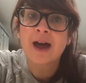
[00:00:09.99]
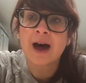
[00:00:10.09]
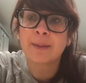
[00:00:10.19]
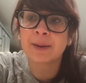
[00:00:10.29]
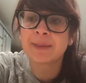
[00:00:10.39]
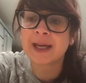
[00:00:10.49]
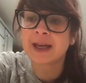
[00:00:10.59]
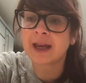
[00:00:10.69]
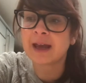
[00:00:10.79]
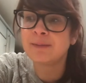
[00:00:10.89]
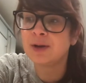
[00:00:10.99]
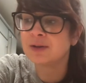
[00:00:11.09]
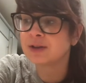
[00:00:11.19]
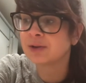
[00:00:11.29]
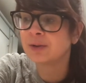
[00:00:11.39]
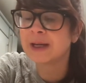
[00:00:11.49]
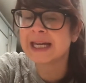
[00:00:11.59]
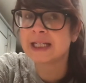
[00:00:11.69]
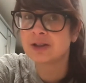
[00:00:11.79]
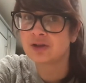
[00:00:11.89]
about making a musical
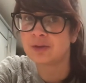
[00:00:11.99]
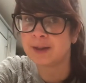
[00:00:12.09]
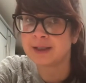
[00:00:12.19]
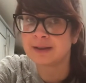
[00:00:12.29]
instrument.